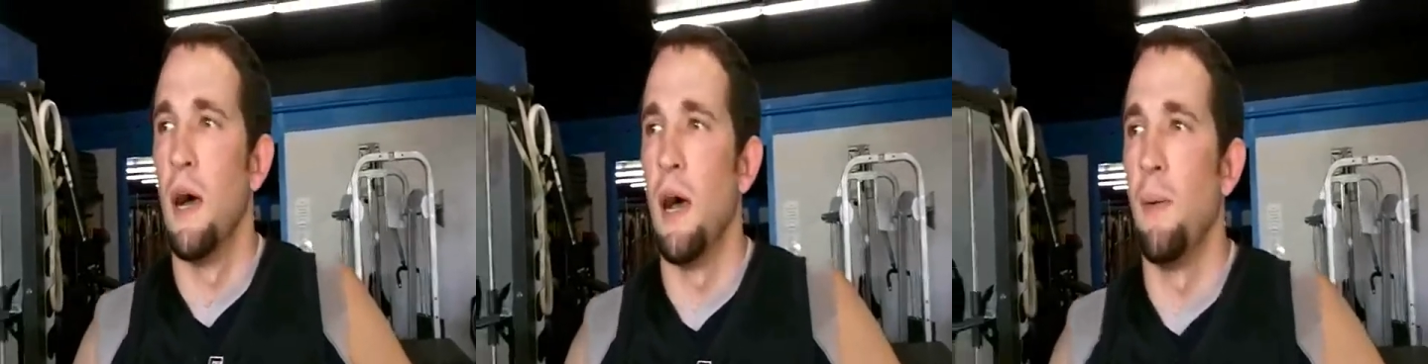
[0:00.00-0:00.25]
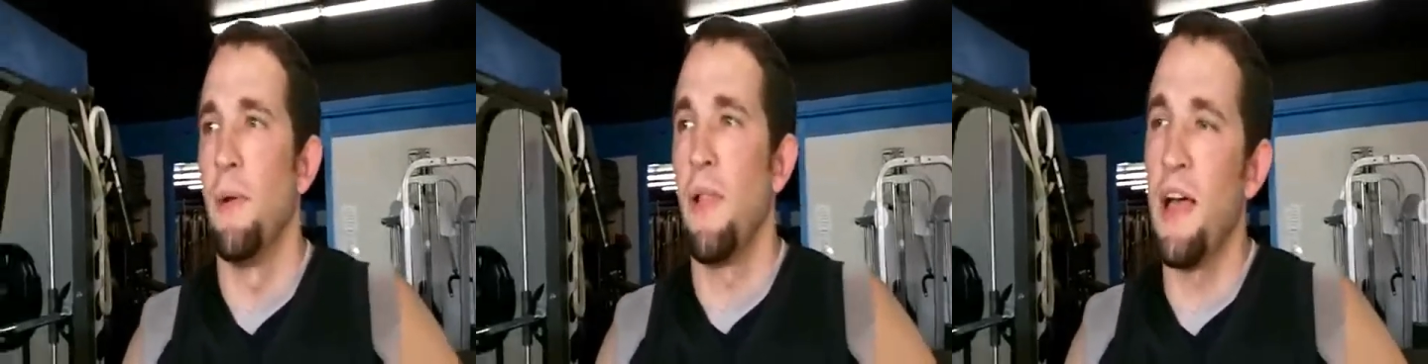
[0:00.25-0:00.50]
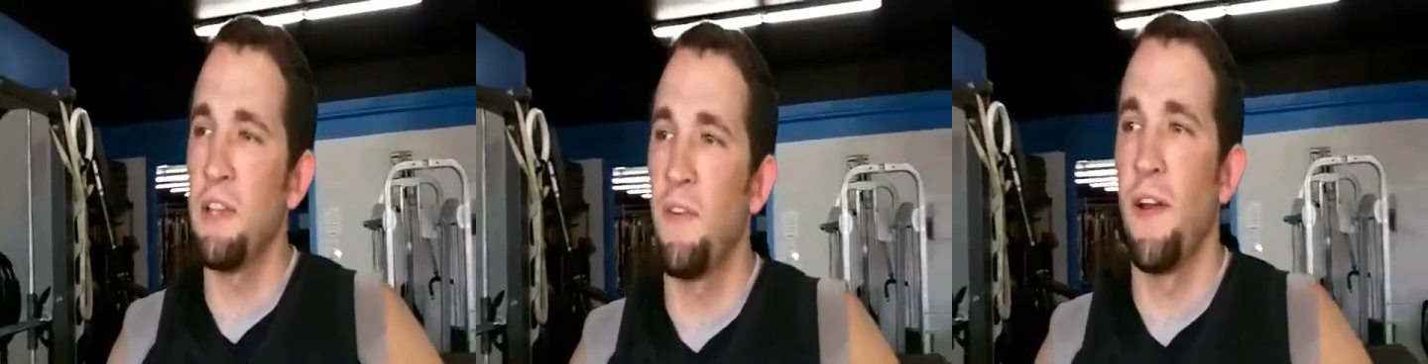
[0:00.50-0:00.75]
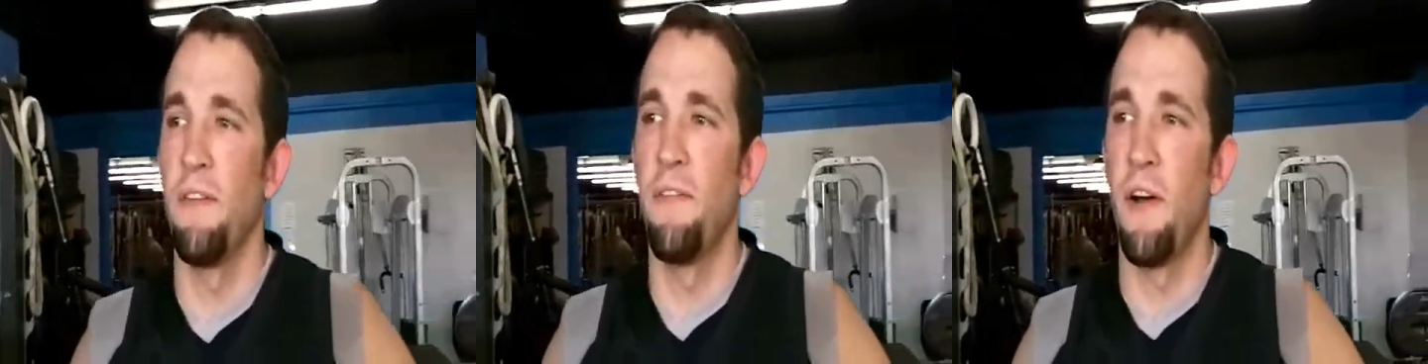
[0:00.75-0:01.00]
Uh, my
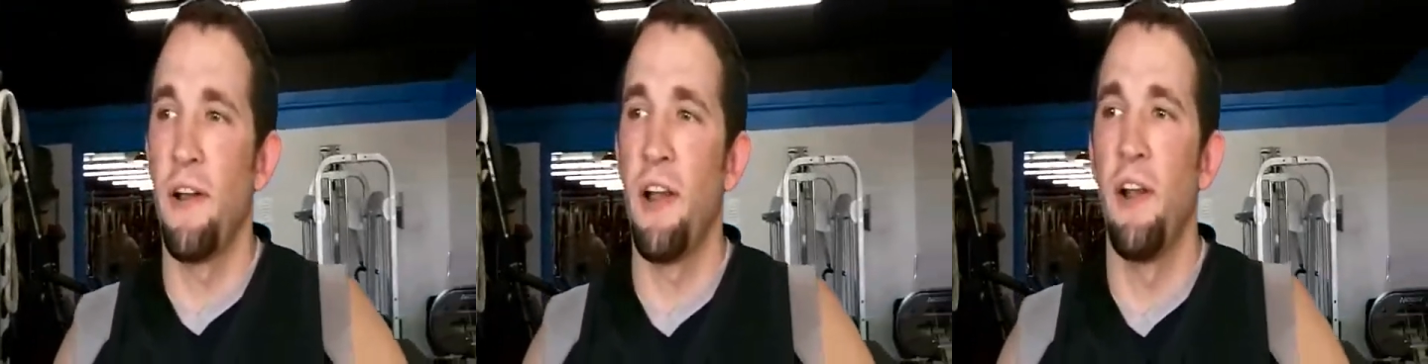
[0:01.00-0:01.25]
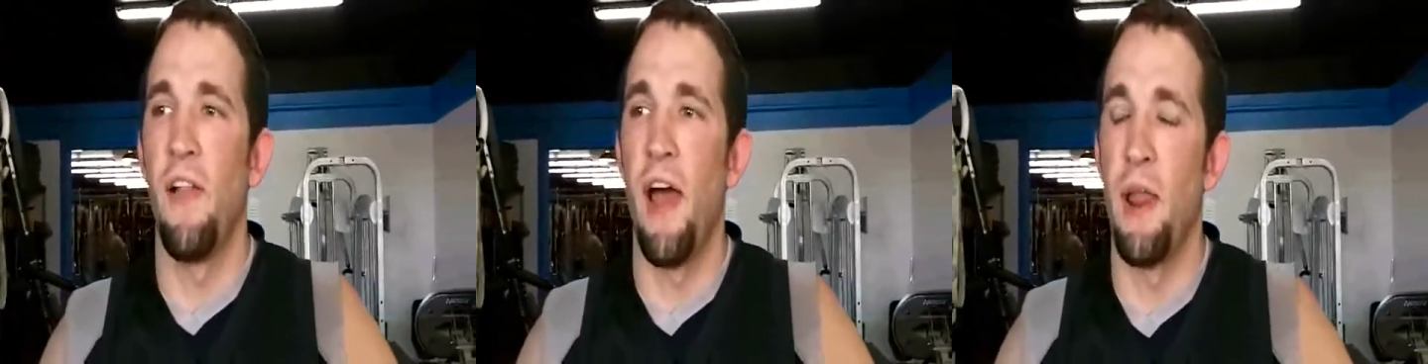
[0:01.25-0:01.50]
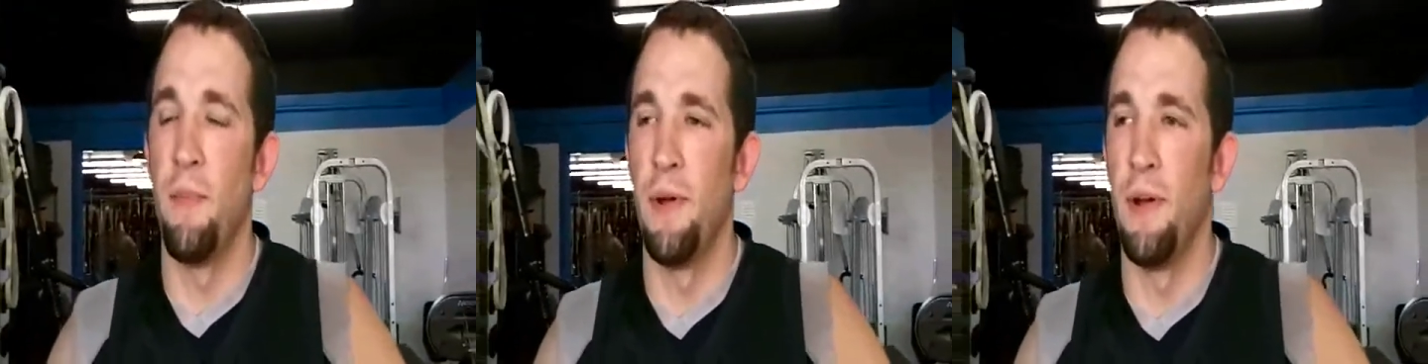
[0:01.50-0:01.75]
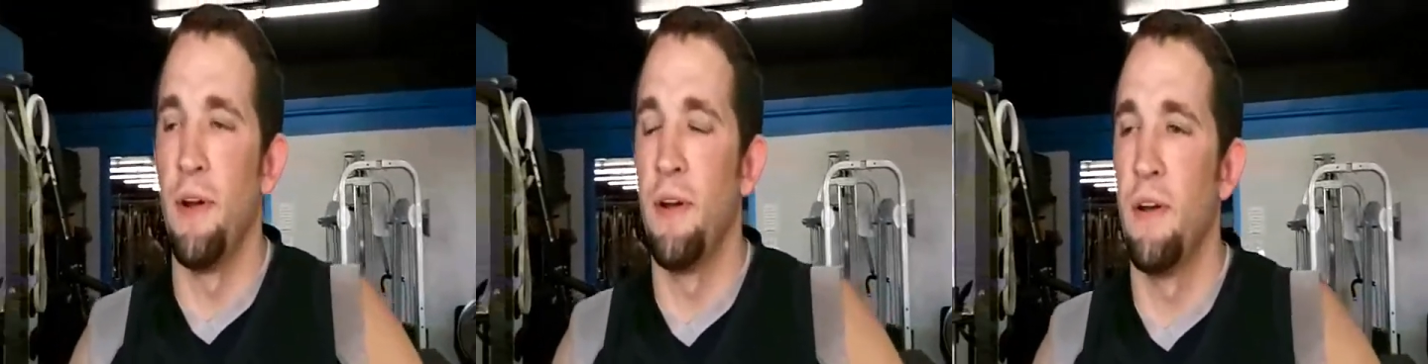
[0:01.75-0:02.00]
last fight, I fought Kerry
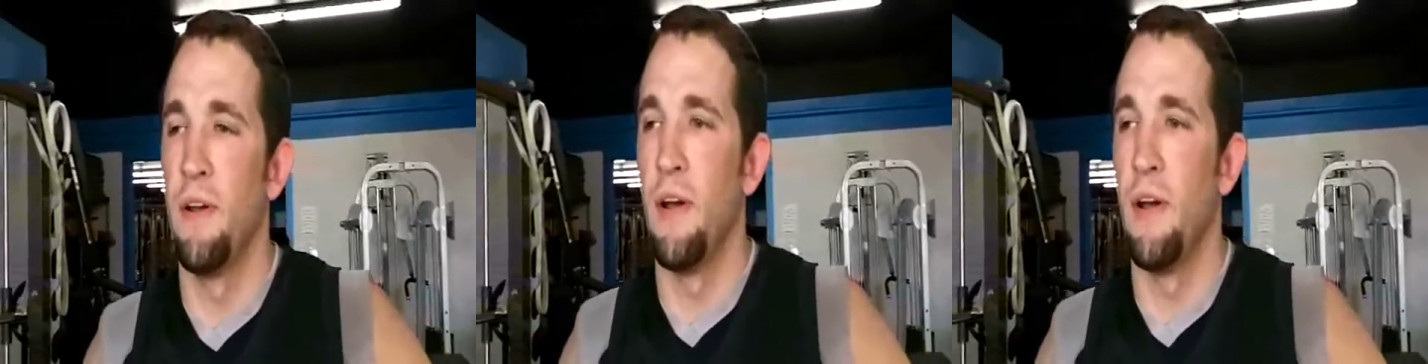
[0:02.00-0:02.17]
Latimer.